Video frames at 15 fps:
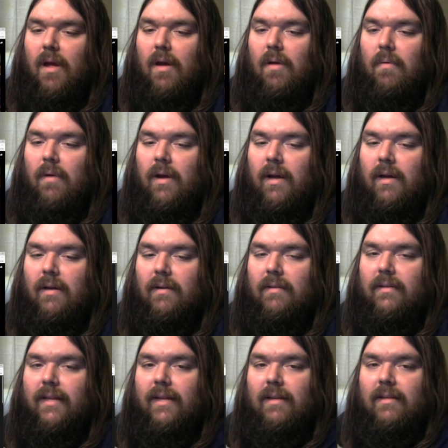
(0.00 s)

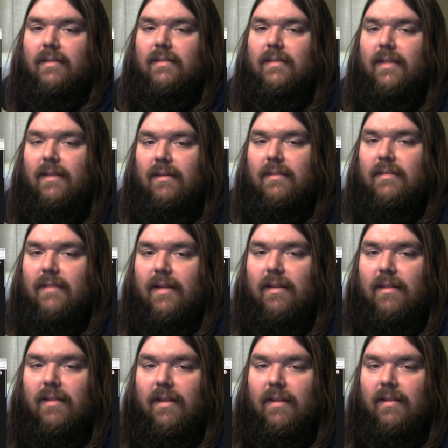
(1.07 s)
Well, that looks that looks
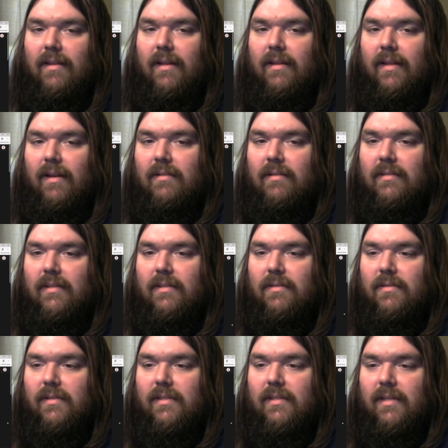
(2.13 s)
that that that, that
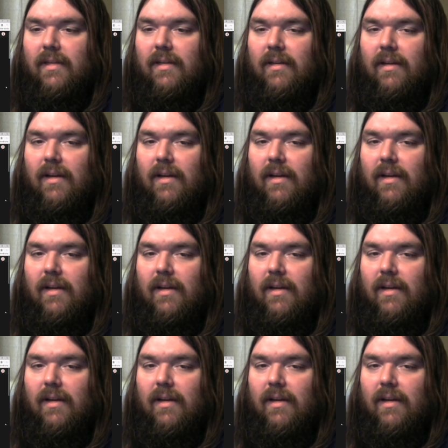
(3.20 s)
interesting.